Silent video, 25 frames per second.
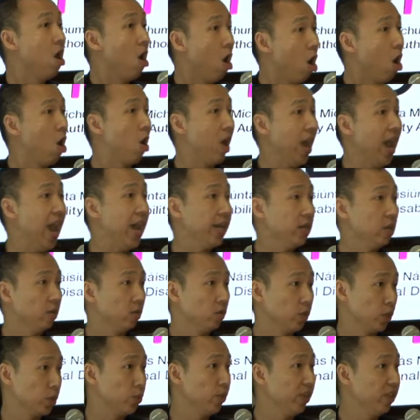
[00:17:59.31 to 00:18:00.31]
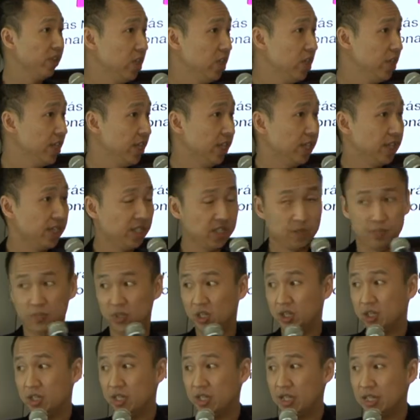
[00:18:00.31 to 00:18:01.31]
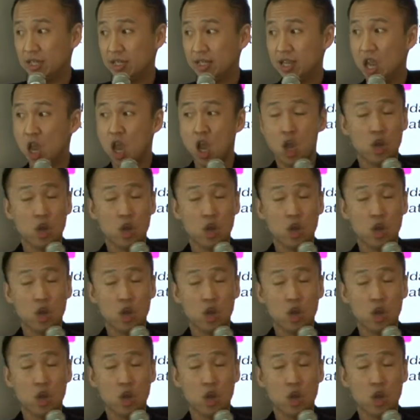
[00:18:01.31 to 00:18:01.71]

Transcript: are adults learning disabilities.